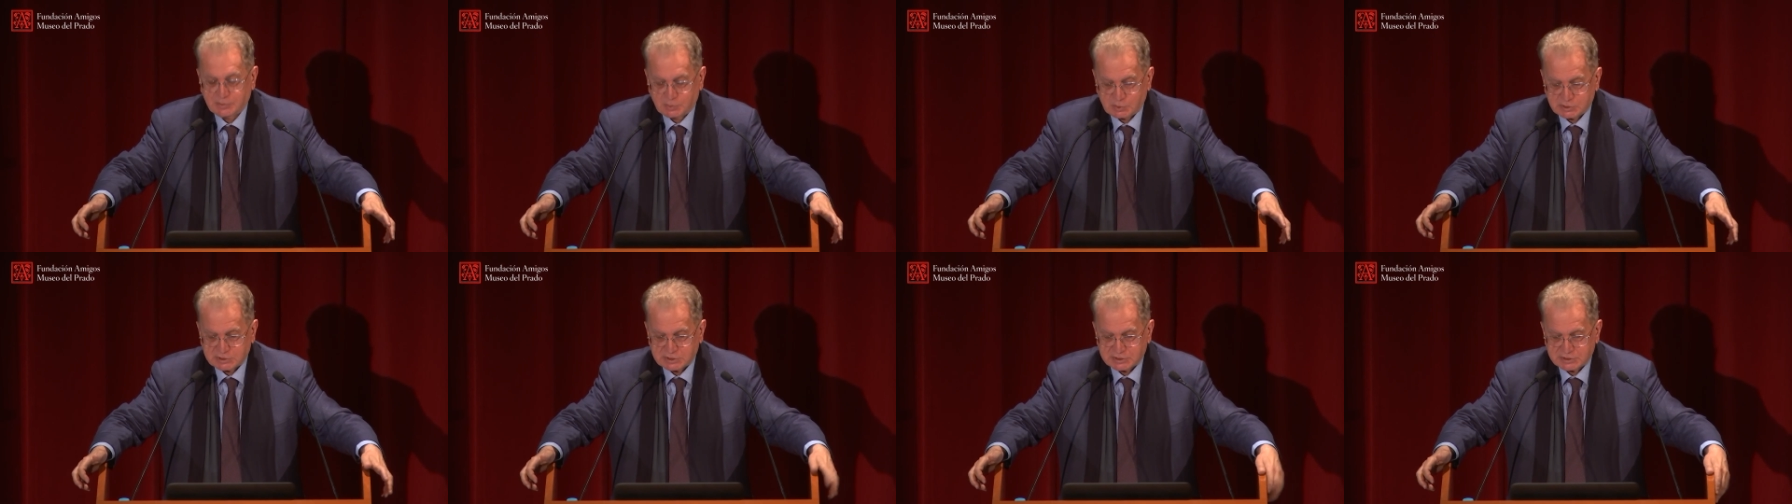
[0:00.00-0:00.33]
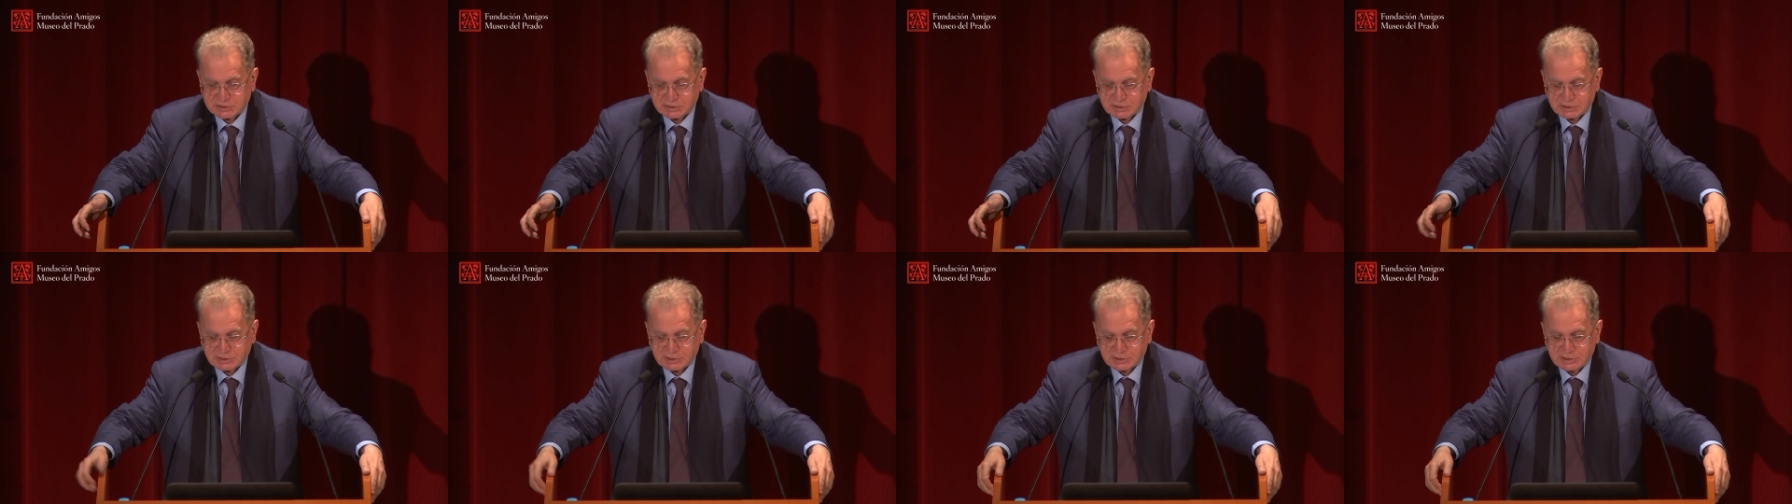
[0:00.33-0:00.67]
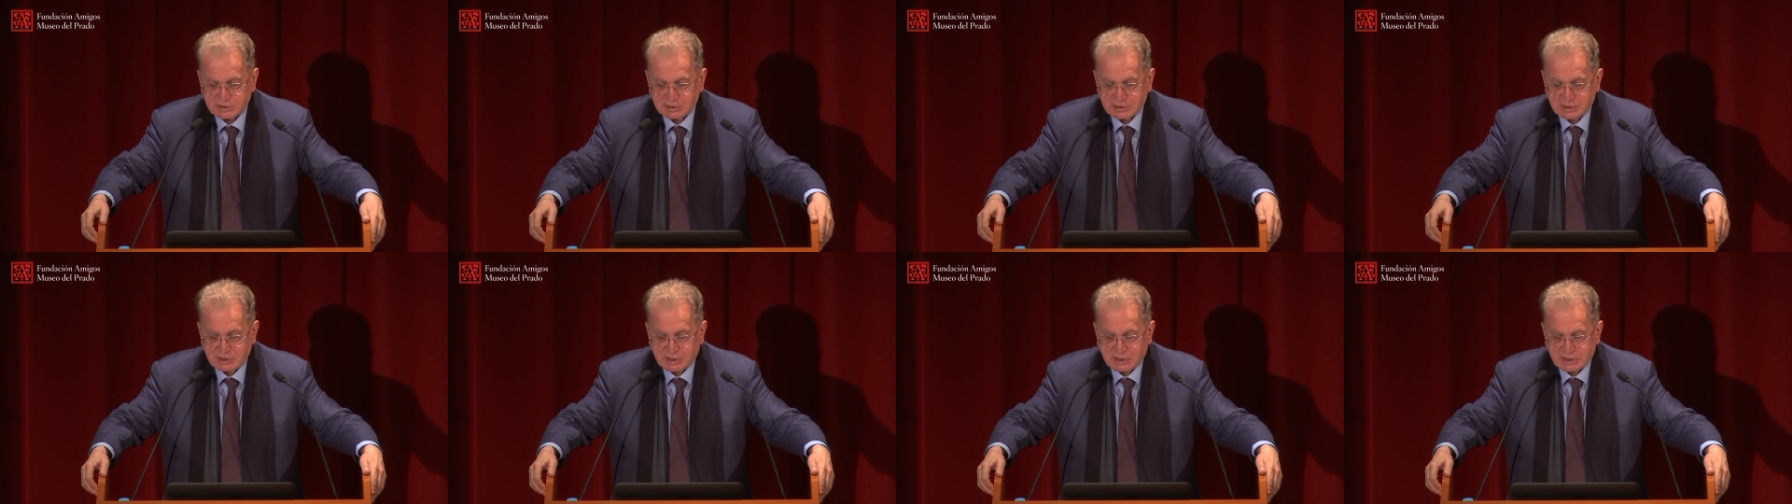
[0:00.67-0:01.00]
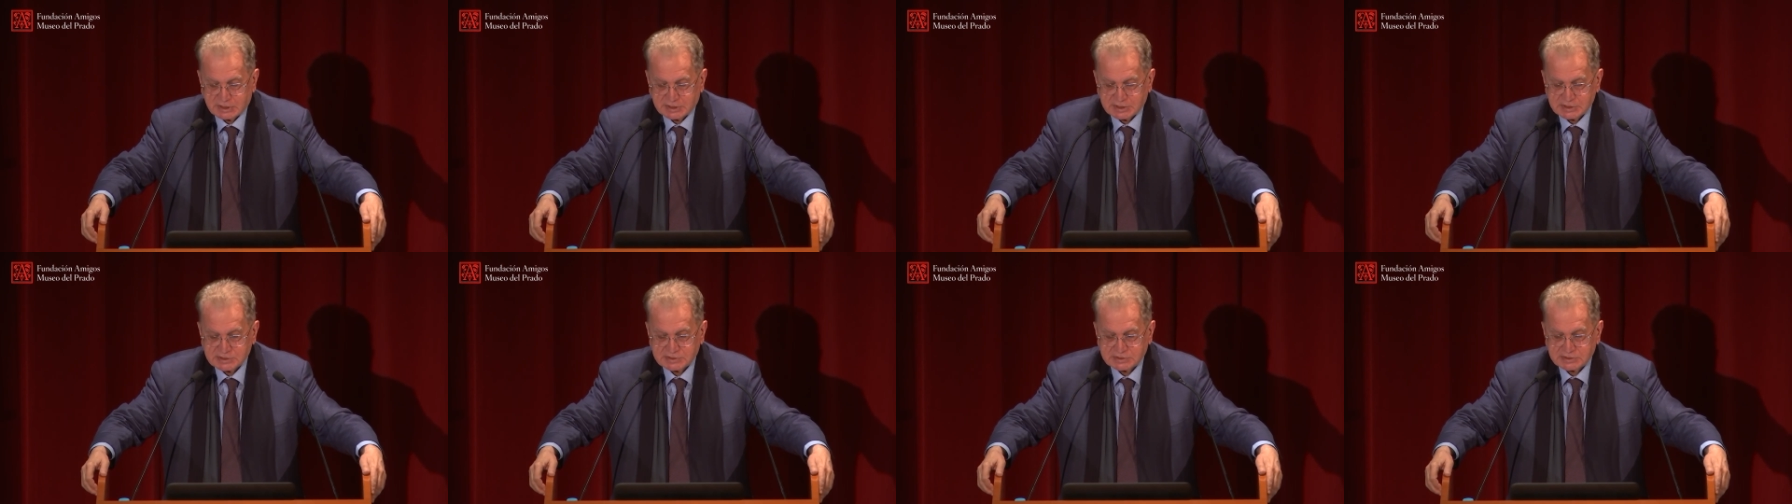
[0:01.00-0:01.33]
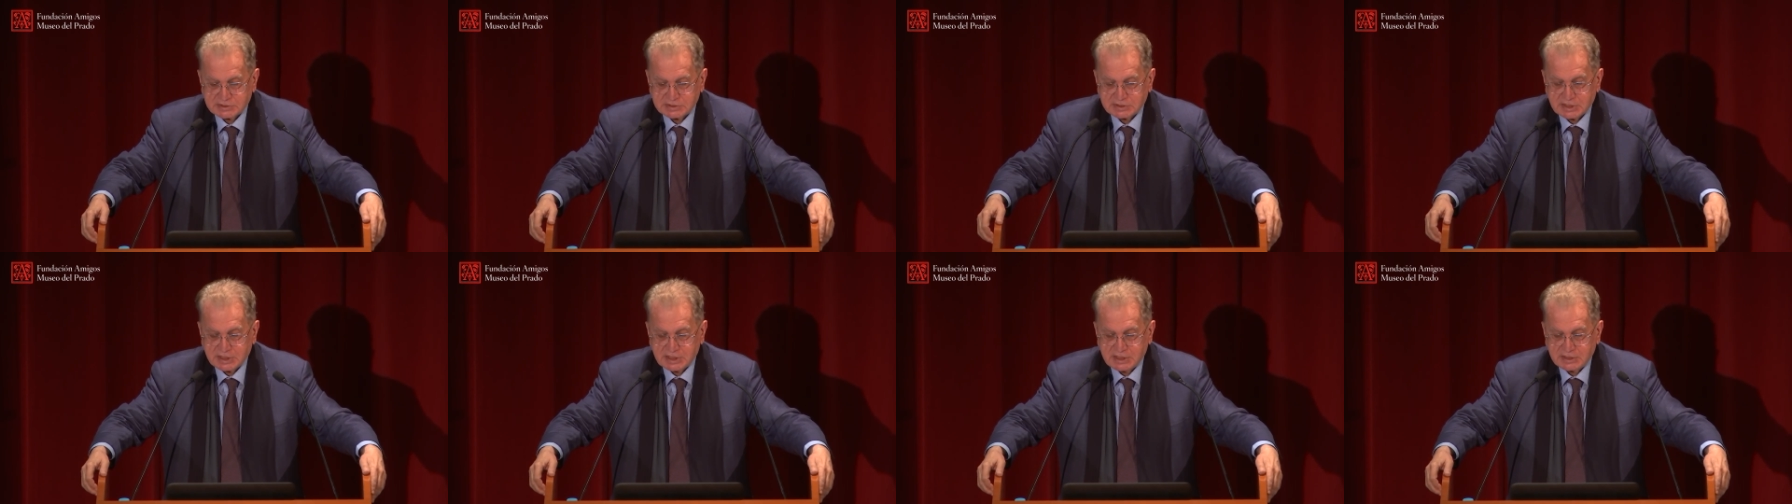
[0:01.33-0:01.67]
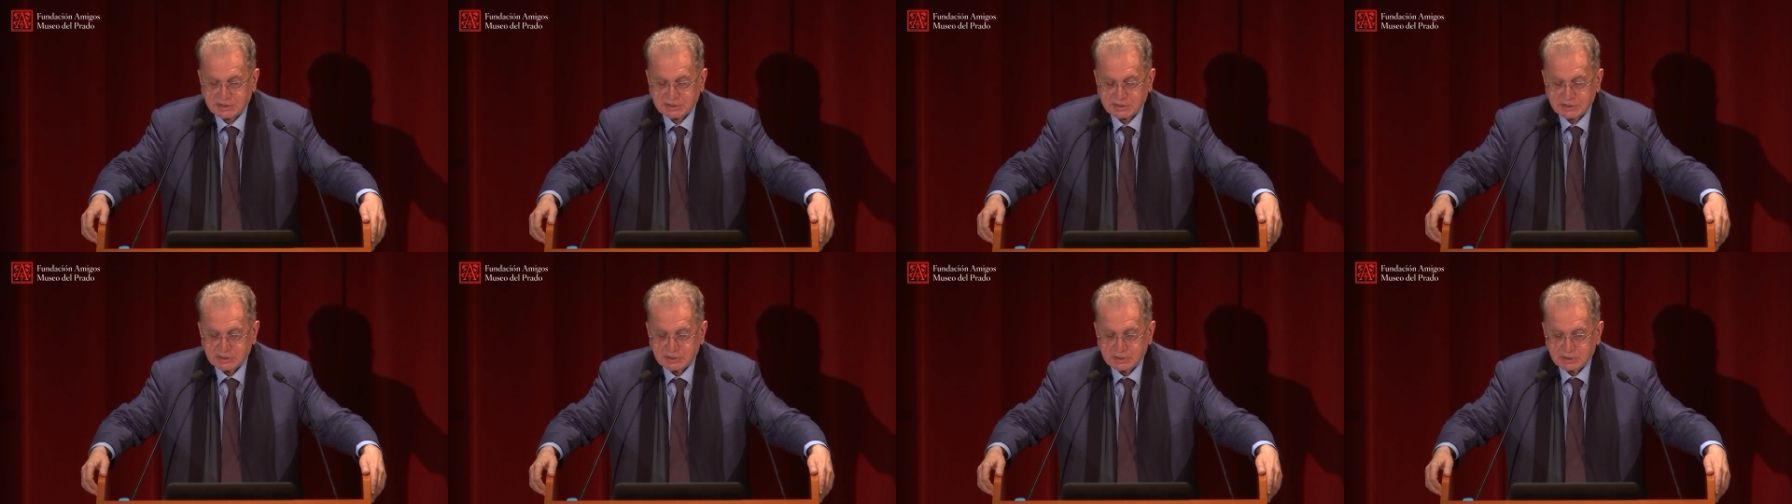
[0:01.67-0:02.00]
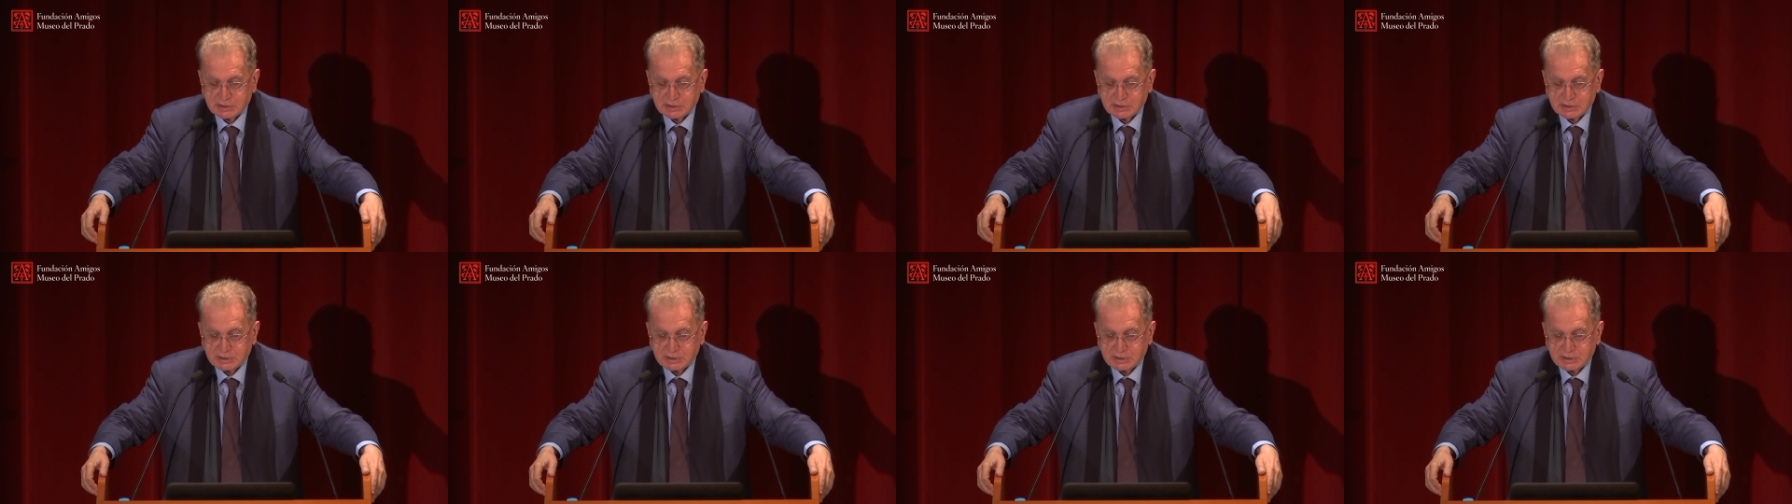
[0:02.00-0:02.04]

was uh, arrested, and